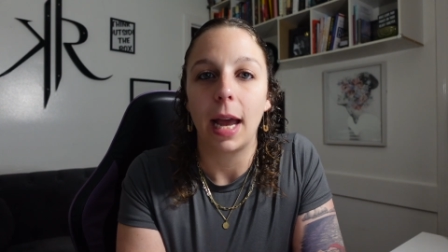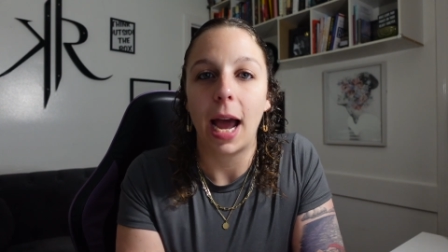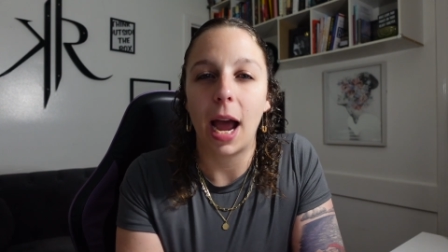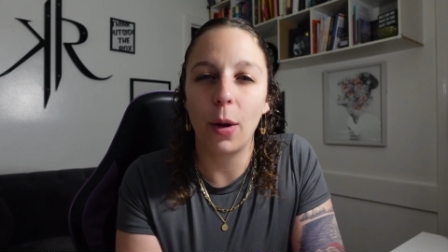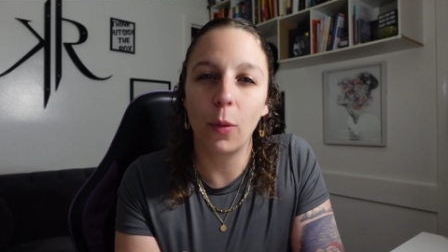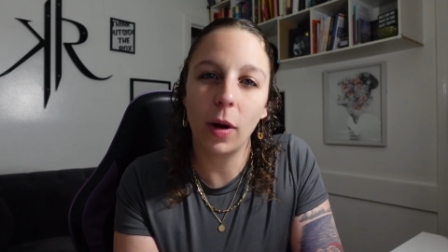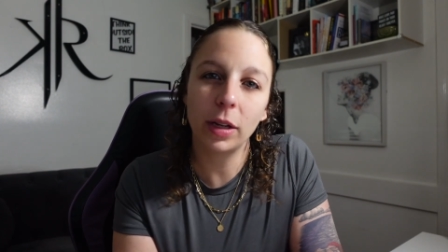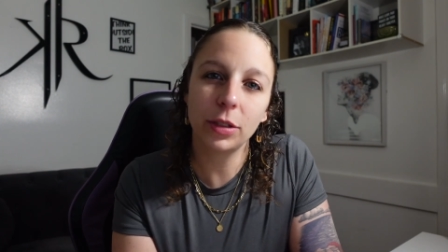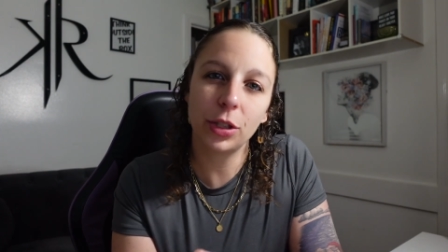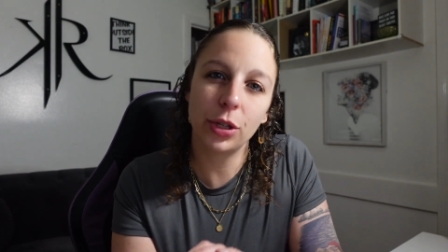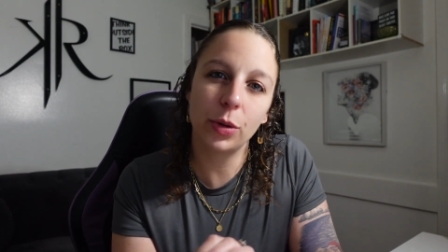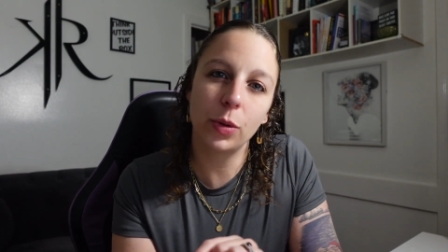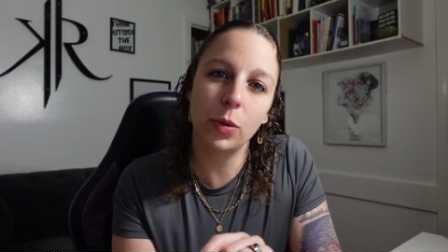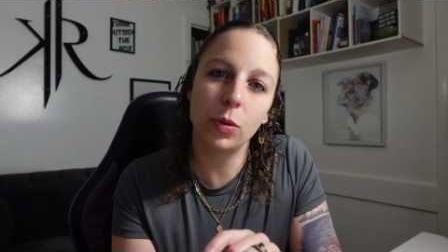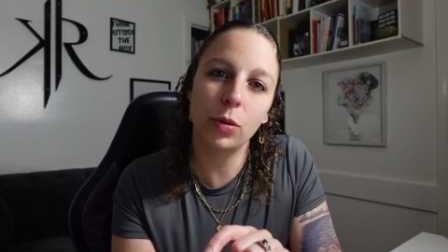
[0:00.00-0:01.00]
I want
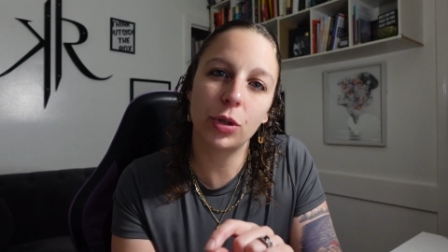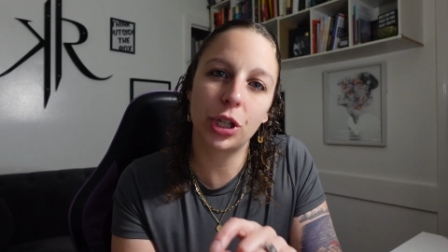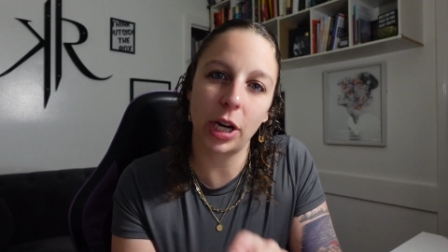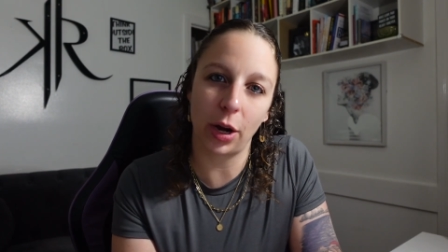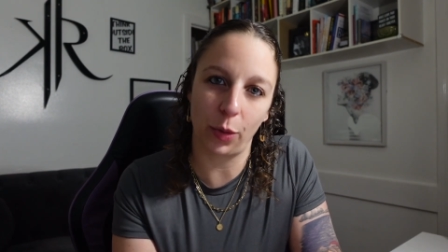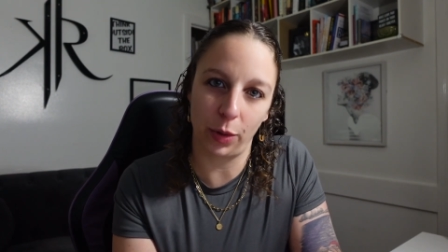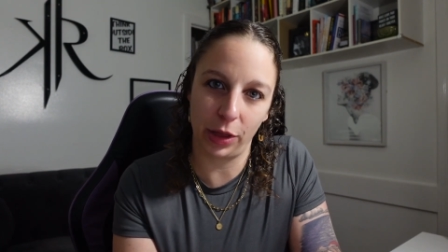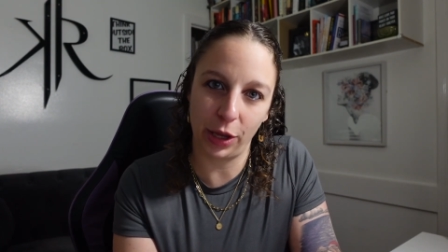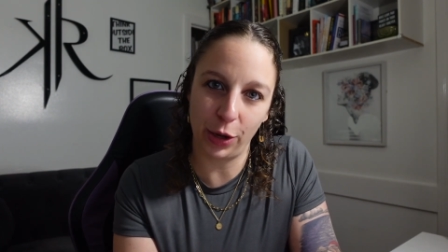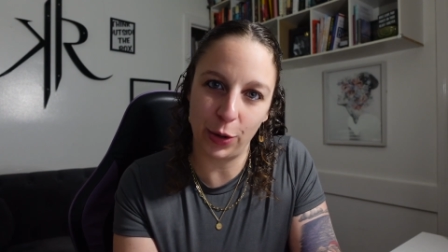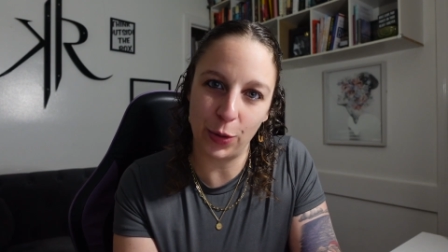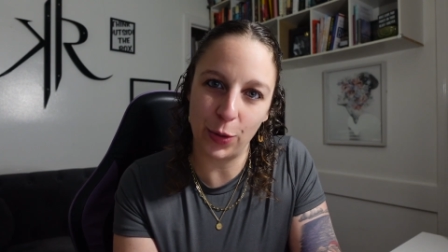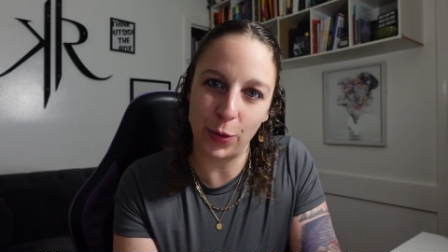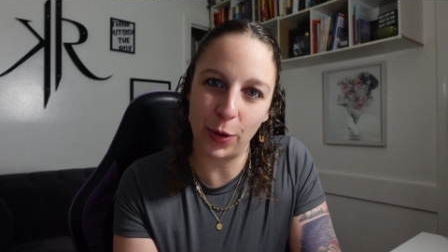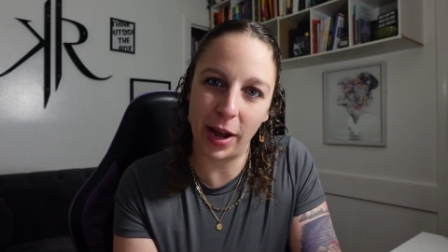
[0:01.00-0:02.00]
to share with
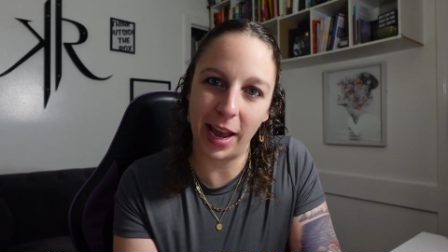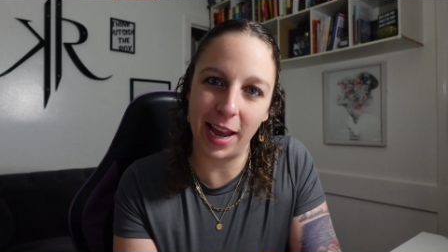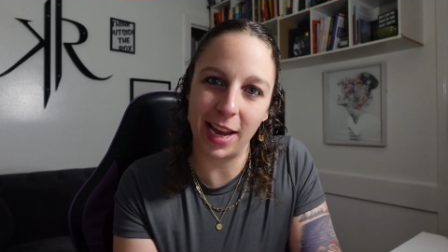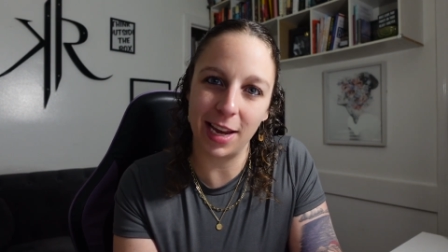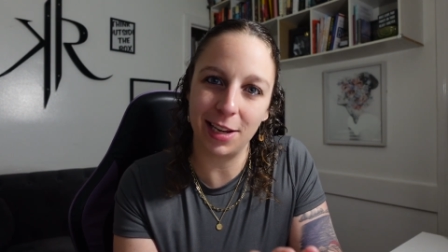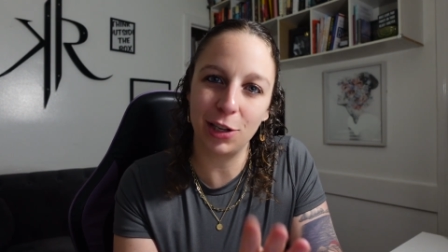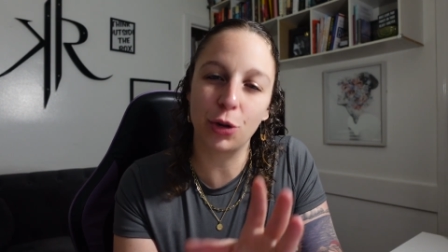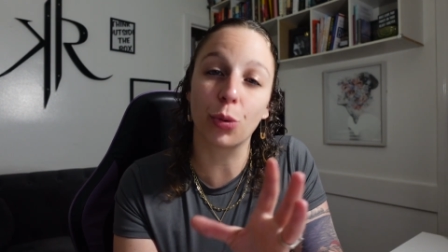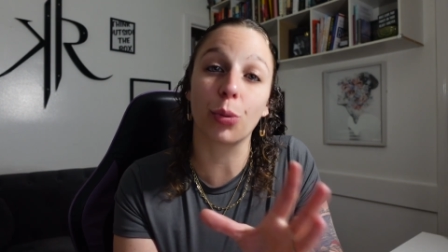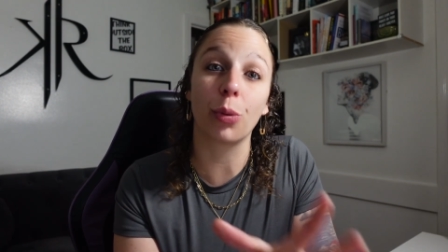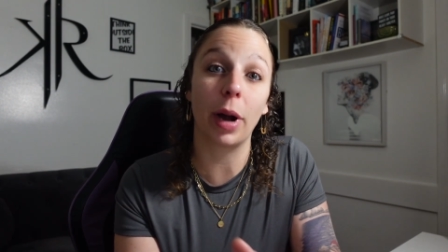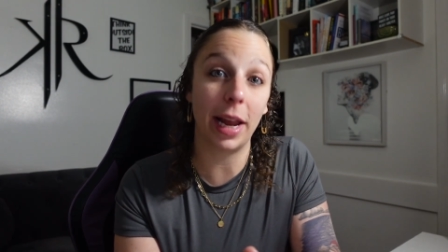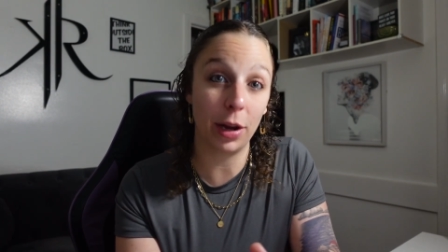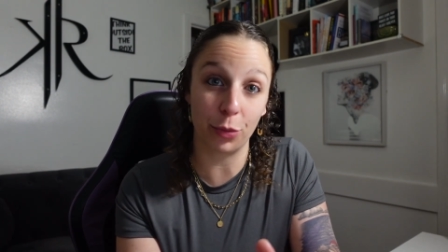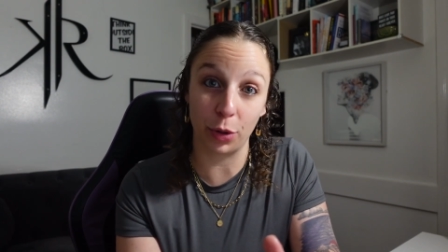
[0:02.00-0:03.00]
you a
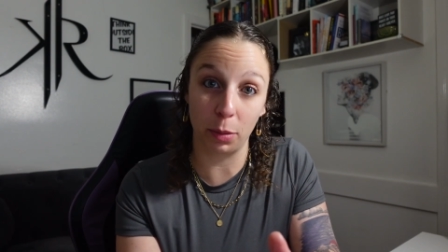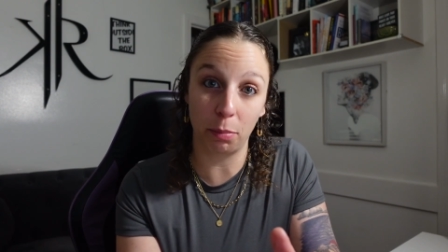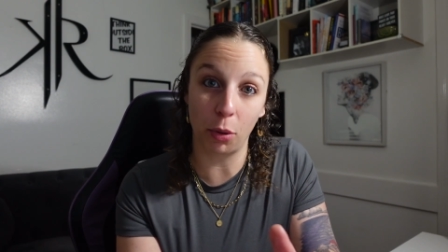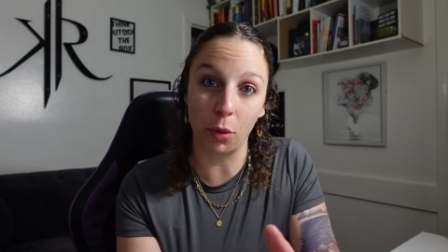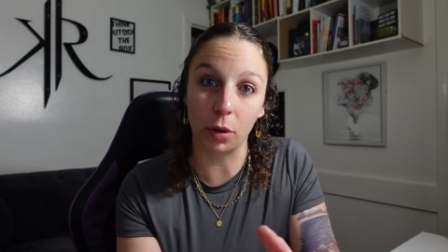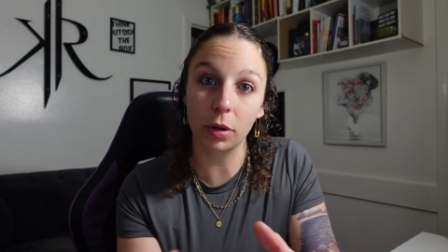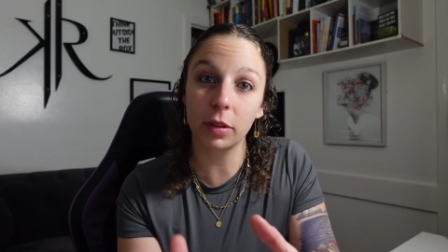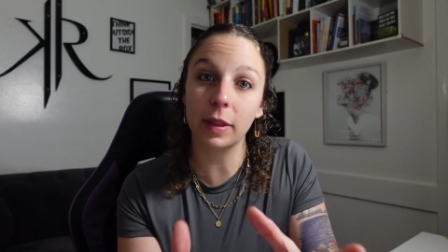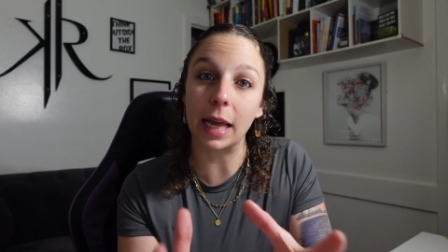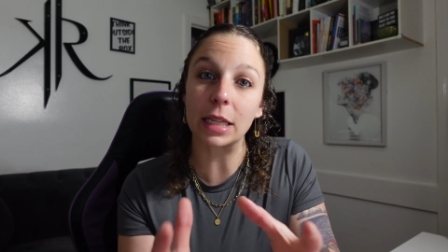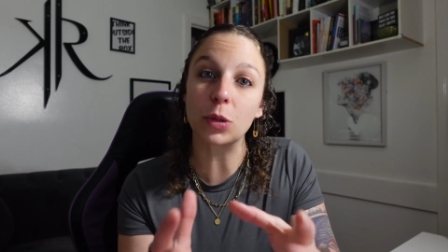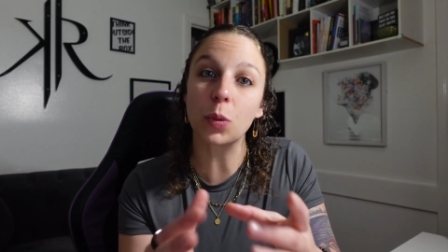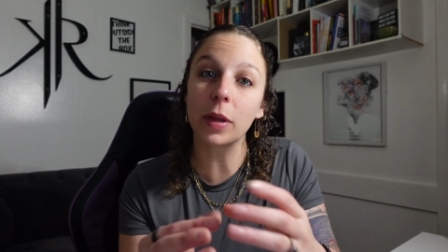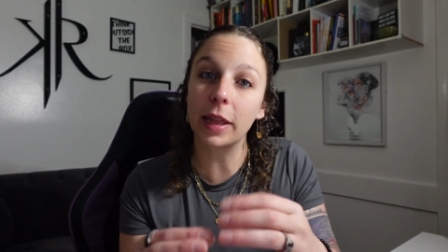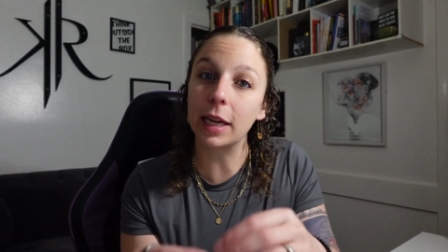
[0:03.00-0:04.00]
great report
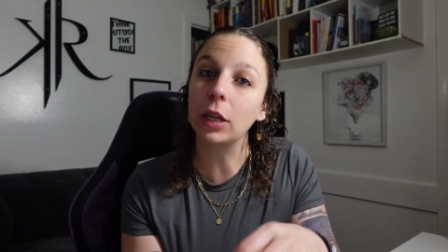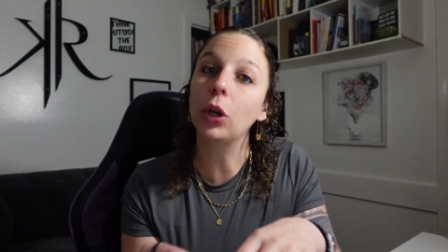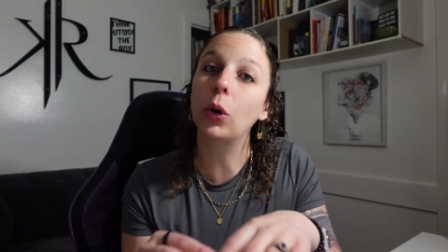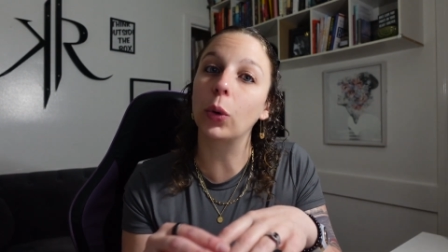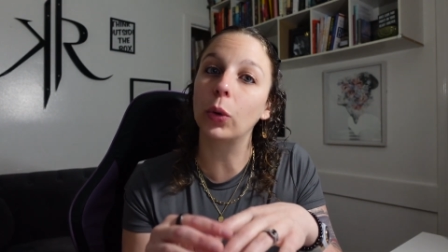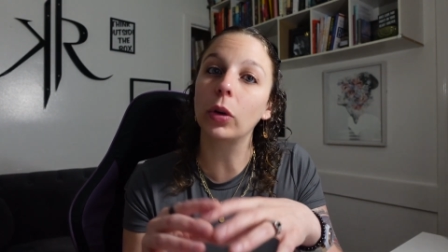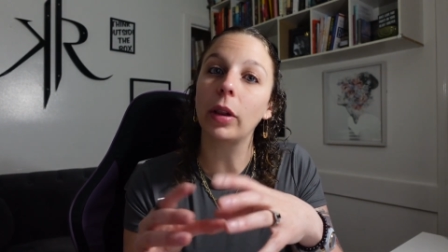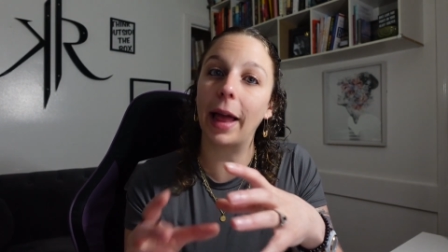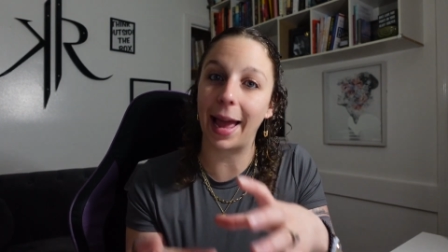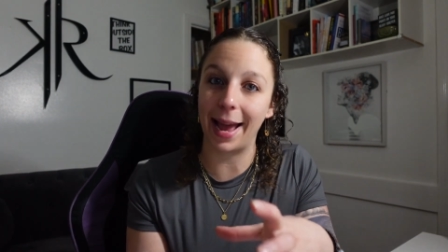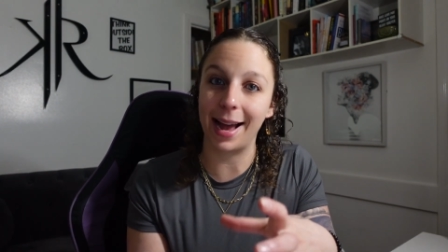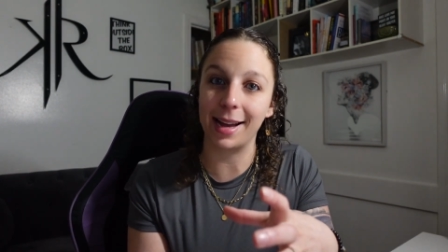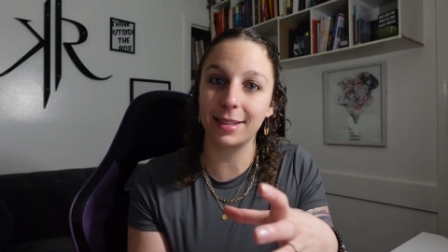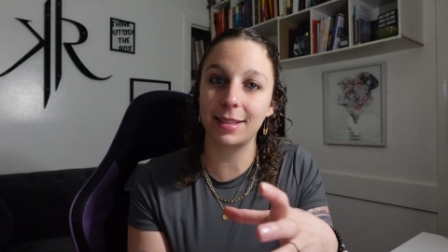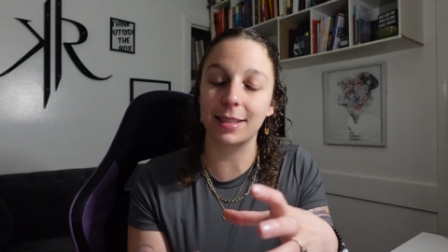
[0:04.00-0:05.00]
that's within Google
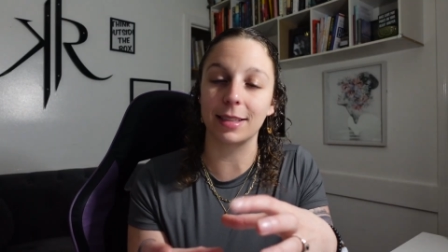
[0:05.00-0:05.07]
Ads.